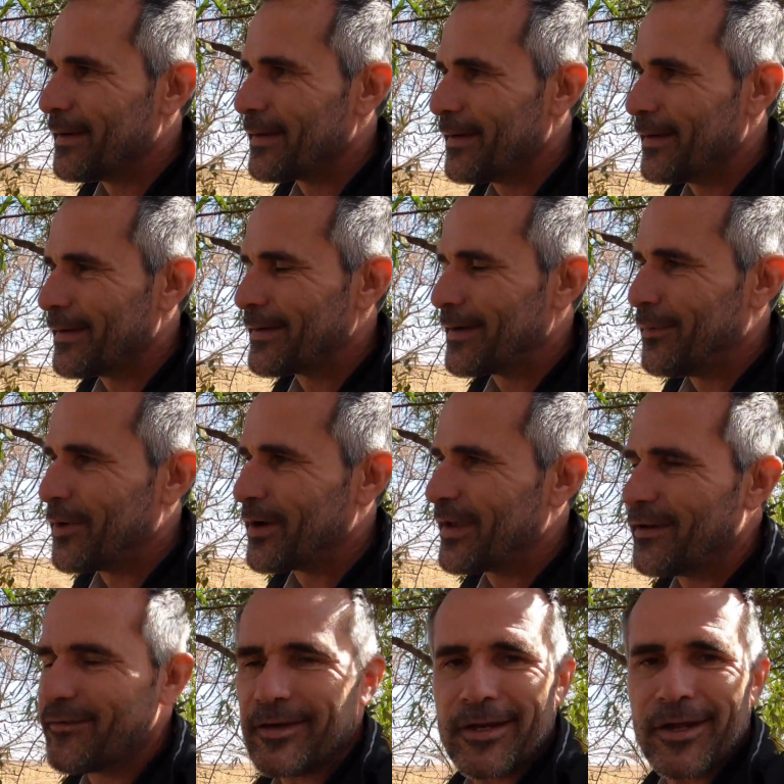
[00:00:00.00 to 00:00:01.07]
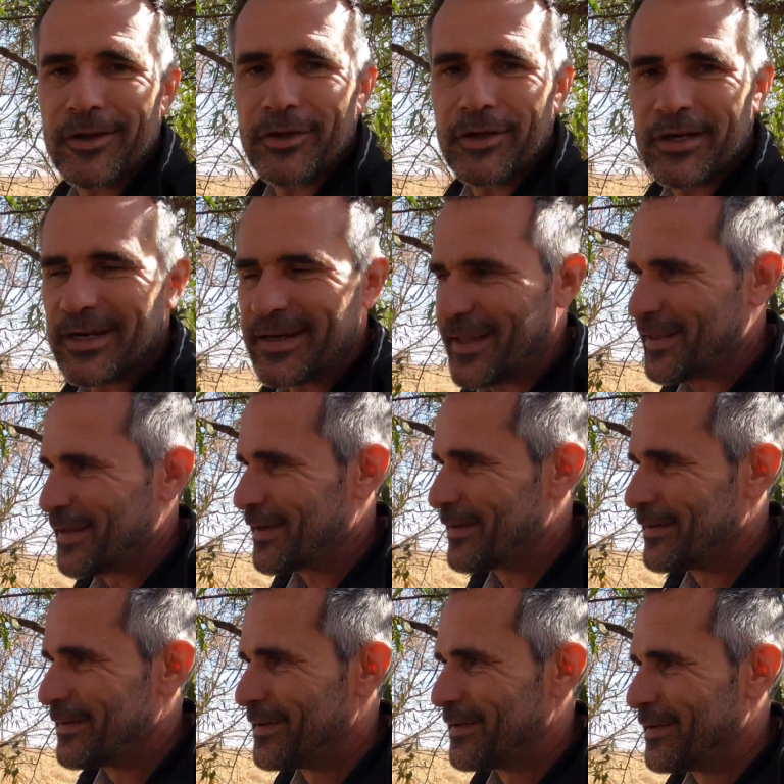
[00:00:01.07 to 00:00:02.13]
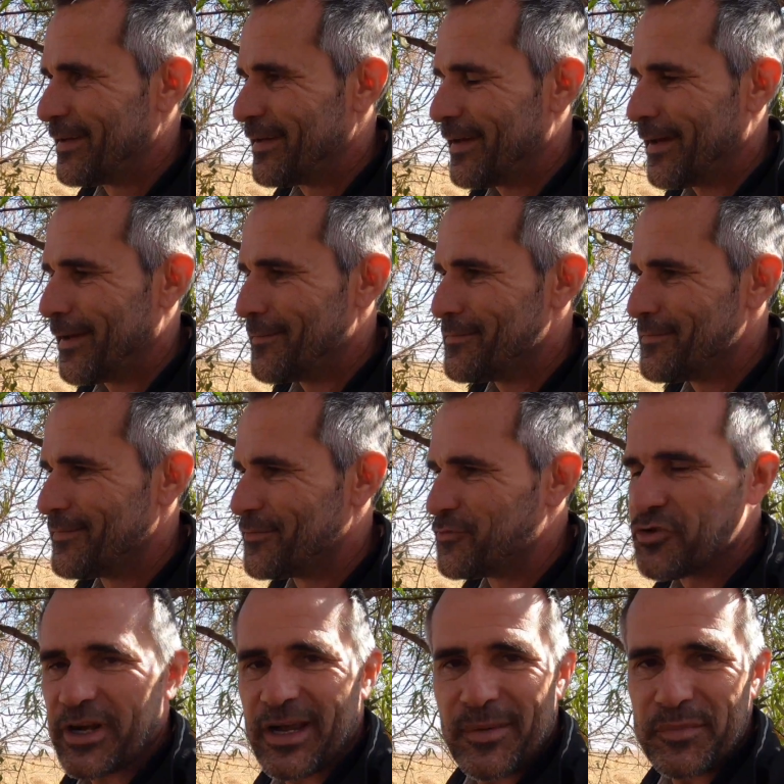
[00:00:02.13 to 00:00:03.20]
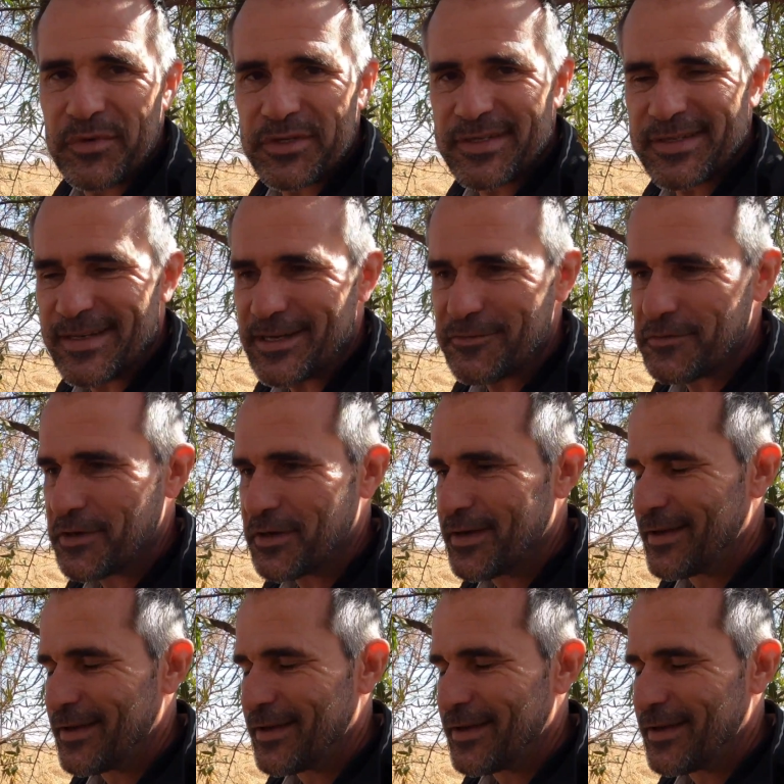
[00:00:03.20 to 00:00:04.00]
going, come on Kevin, I know you got another trick up your sleeve.